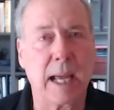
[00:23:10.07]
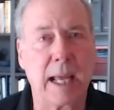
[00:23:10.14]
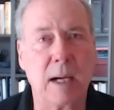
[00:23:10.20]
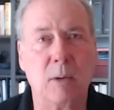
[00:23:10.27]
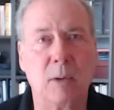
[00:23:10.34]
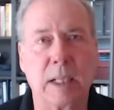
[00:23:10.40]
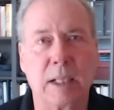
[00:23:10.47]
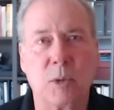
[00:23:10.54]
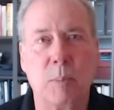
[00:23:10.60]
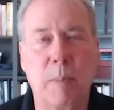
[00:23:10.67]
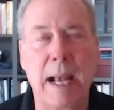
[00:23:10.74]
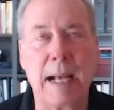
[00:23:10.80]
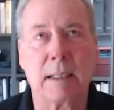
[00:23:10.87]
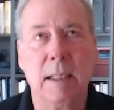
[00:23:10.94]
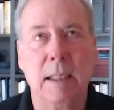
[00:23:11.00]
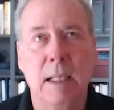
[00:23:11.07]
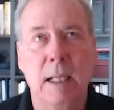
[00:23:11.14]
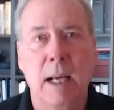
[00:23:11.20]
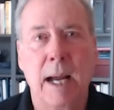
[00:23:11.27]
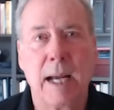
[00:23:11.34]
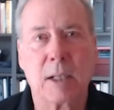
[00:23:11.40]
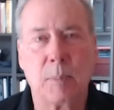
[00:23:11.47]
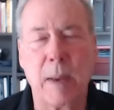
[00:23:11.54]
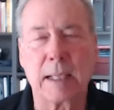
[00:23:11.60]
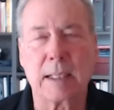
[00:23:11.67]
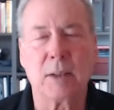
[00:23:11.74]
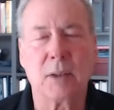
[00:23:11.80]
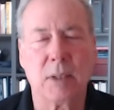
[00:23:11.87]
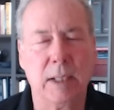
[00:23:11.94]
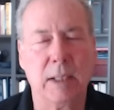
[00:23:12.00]
I don't expect, I expect
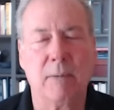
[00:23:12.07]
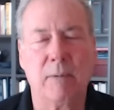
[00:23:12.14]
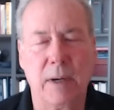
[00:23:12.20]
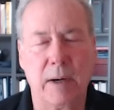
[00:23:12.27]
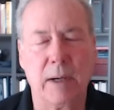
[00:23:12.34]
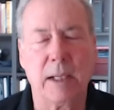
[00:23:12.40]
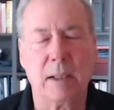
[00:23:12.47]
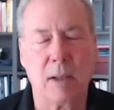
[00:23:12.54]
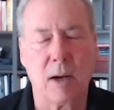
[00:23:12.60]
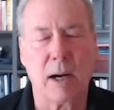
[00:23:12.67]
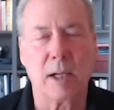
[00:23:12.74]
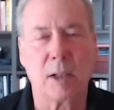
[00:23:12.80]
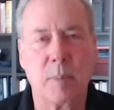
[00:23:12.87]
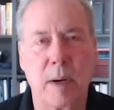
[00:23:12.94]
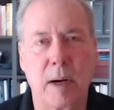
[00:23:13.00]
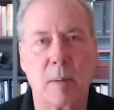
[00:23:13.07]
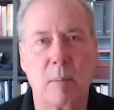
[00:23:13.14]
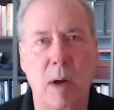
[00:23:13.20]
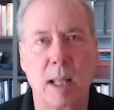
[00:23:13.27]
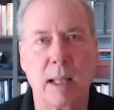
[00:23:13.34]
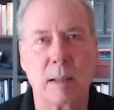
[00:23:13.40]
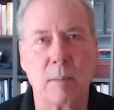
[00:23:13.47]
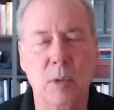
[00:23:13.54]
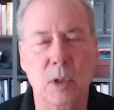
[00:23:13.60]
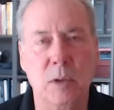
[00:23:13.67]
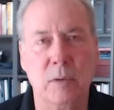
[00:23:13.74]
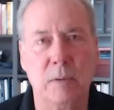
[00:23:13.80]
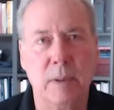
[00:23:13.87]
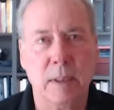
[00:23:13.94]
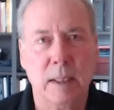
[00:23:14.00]
to see a very large parabolic
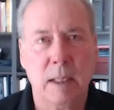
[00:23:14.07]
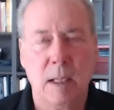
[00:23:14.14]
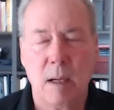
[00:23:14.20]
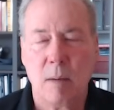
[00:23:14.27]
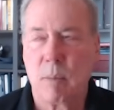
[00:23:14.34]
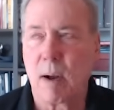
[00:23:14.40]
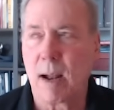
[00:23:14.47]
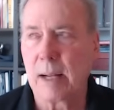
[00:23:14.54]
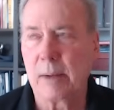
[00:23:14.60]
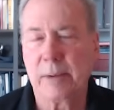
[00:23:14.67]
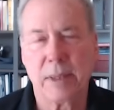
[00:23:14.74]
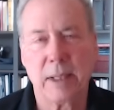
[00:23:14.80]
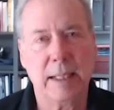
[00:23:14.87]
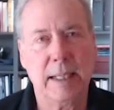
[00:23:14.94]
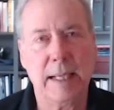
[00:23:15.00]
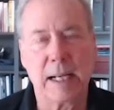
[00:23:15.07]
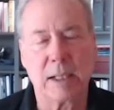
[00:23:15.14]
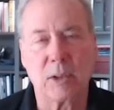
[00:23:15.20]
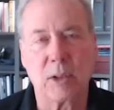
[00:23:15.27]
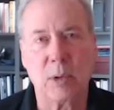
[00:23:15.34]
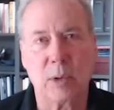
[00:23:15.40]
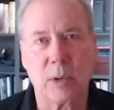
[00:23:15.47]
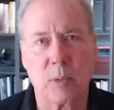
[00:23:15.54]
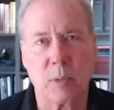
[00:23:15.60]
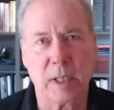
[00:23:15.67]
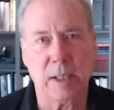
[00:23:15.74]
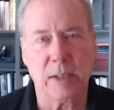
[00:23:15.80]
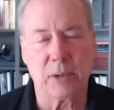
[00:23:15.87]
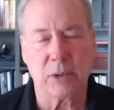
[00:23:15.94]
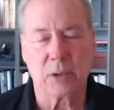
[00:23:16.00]
move probably within the next two or three
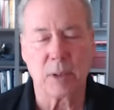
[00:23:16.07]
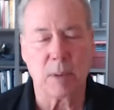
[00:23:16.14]
years.